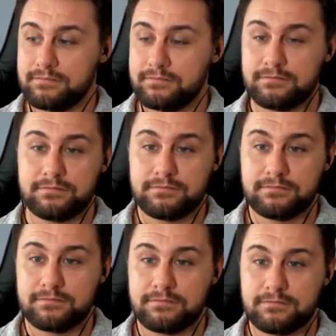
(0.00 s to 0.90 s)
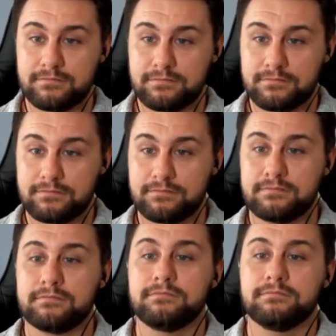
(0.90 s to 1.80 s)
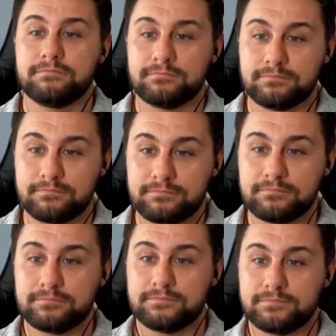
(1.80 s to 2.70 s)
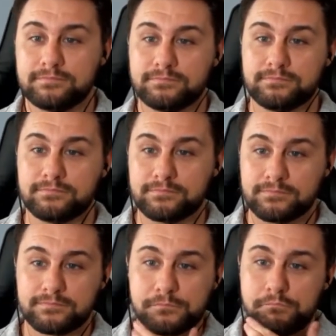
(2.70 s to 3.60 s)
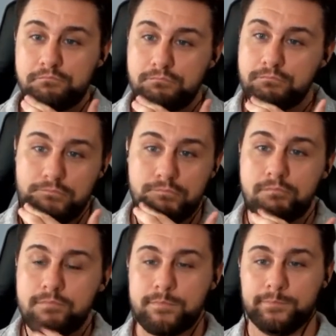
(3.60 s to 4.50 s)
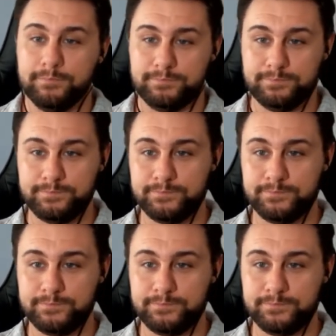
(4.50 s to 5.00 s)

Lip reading: (not speaking)